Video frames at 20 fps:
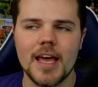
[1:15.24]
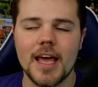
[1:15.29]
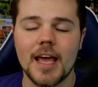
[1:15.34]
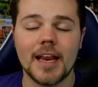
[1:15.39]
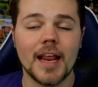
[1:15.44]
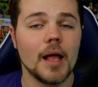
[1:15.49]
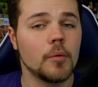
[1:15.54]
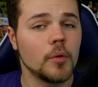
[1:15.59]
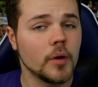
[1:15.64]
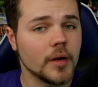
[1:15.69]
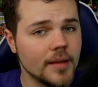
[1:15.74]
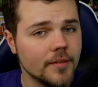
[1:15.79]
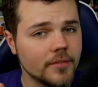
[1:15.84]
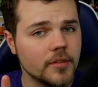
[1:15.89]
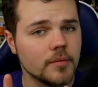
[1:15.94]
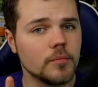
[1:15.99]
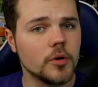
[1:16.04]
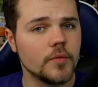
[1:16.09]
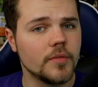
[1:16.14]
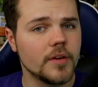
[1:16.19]
And I will give
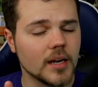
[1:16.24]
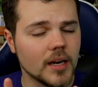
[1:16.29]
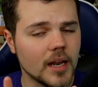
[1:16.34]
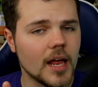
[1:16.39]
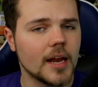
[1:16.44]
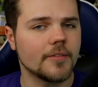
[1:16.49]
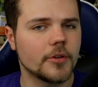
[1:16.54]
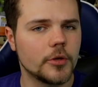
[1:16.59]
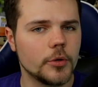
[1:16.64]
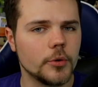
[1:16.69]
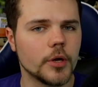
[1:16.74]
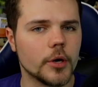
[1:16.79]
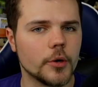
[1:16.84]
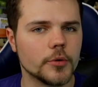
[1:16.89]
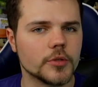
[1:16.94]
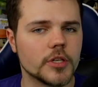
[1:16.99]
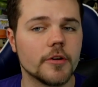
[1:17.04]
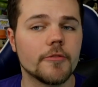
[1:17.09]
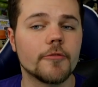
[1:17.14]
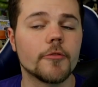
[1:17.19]
the movie a lot of
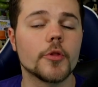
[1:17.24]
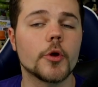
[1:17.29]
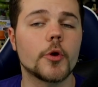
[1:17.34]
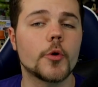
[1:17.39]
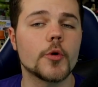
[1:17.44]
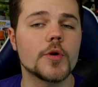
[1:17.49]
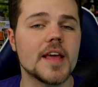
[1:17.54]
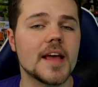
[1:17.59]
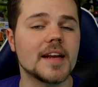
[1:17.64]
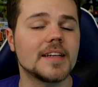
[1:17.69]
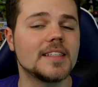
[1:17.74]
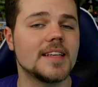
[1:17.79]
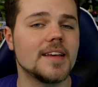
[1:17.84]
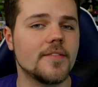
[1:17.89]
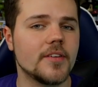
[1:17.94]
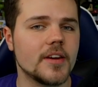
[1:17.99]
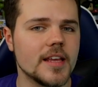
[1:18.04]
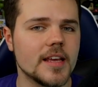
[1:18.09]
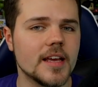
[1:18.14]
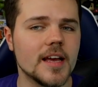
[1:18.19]
kudos for the
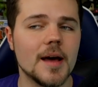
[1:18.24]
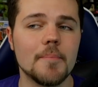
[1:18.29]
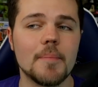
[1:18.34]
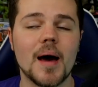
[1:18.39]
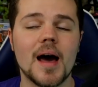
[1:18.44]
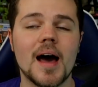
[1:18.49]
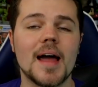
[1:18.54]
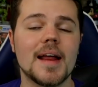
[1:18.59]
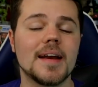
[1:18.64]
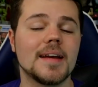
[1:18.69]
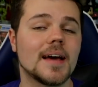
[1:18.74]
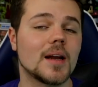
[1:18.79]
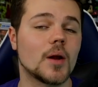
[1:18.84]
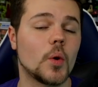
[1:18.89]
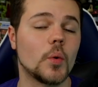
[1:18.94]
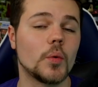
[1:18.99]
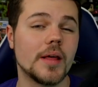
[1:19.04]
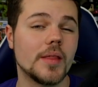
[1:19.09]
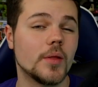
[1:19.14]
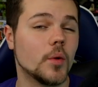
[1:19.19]
creativity behind not
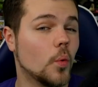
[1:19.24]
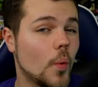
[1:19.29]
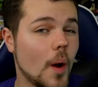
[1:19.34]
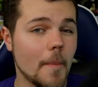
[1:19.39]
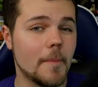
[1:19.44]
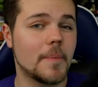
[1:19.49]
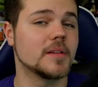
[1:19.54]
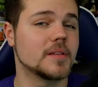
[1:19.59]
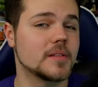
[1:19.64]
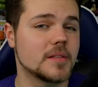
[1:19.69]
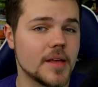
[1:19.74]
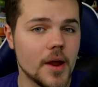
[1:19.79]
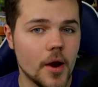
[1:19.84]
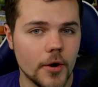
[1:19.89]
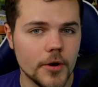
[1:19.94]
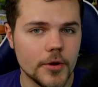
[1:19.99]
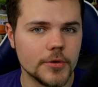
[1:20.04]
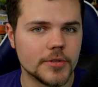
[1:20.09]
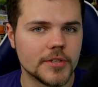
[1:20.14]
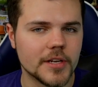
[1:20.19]
only the weapons they
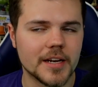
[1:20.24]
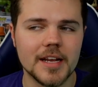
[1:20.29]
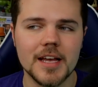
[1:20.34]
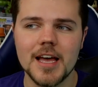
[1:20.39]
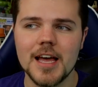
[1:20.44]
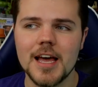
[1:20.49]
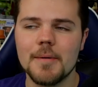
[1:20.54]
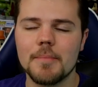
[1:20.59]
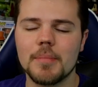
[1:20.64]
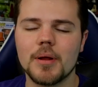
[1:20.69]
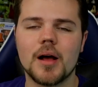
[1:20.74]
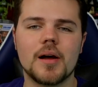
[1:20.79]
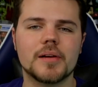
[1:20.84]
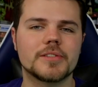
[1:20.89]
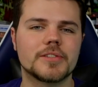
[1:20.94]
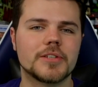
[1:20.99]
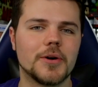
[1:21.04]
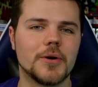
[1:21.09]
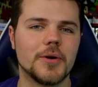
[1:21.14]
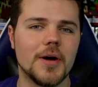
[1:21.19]
are using, but
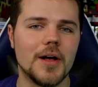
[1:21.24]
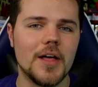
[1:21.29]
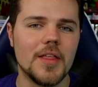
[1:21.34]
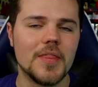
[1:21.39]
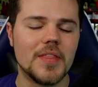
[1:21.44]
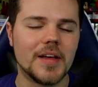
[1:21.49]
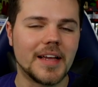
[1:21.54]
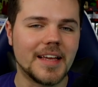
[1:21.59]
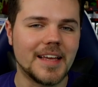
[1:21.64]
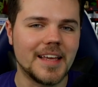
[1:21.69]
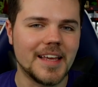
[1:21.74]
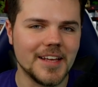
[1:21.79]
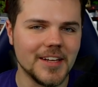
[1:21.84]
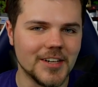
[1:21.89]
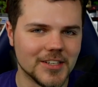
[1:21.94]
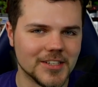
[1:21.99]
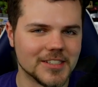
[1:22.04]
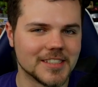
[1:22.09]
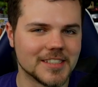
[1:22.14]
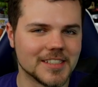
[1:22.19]
also the
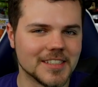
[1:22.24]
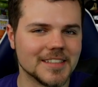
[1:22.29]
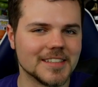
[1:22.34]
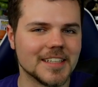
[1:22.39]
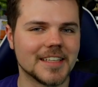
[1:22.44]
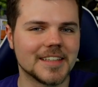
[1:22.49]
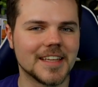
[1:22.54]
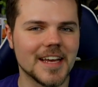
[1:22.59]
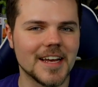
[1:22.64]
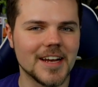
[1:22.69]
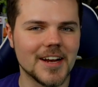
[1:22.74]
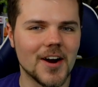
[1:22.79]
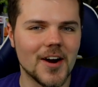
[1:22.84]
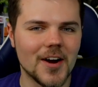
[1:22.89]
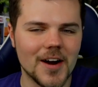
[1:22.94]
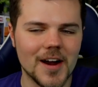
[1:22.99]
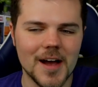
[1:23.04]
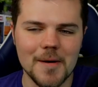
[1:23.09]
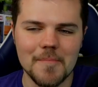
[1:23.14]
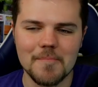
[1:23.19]
kills that they
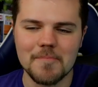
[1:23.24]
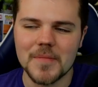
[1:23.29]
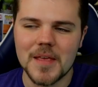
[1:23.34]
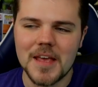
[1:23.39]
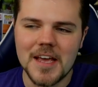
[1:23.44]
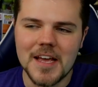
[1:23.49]
are um,